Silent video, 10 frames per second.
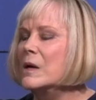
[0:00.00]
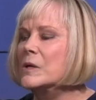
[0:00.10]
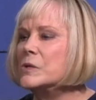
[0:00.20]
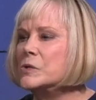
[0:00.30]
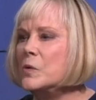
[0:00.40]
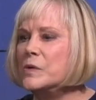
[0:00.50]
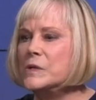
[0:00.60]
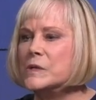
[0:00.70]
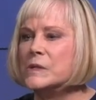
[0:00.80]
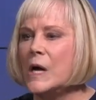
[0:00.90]
So the
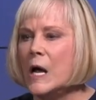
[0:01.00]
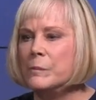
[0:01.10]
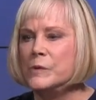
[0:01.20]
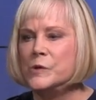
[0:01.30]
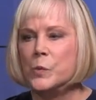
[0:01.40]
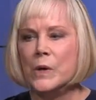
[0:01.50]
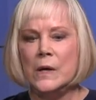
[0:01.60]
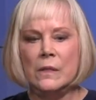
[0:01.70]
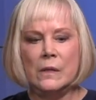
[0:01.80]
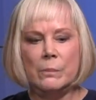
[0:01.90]
disciples were
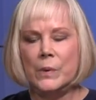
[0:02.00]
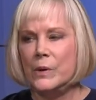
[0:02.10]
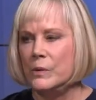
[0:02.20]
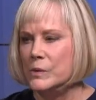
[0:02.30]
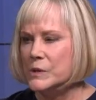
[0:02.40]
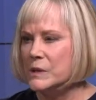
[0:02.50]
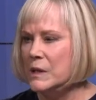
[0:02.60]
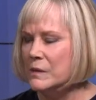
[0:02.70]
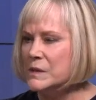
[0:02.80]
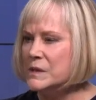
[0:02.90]
in the boat
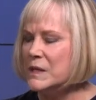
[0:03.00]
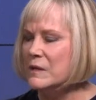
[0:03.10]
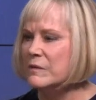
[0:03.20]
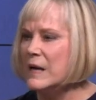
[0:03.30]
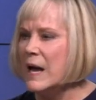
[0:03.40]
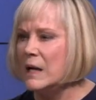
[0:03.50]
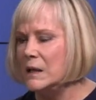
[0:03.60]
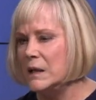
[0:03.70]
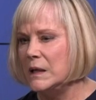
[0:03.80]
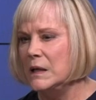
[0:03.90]
in the Sea of
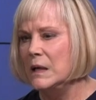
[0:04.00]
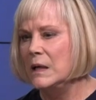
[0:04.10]
Galilee,